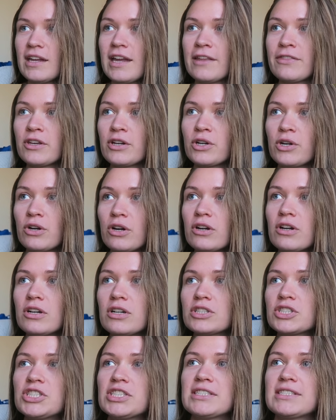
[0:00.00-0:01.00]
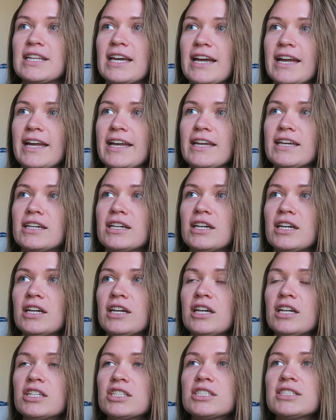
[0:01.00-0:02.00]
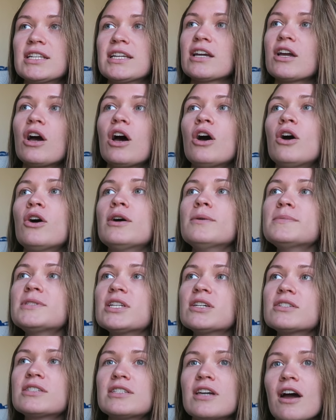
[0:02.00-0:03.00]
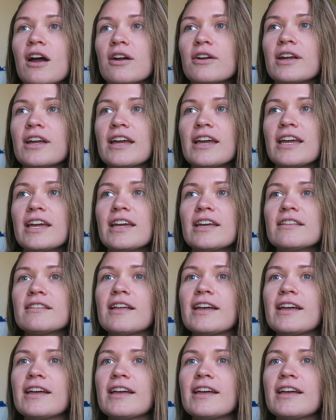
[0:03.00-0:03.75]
And the girl, she's like, she's like, oh, I'm so sorry.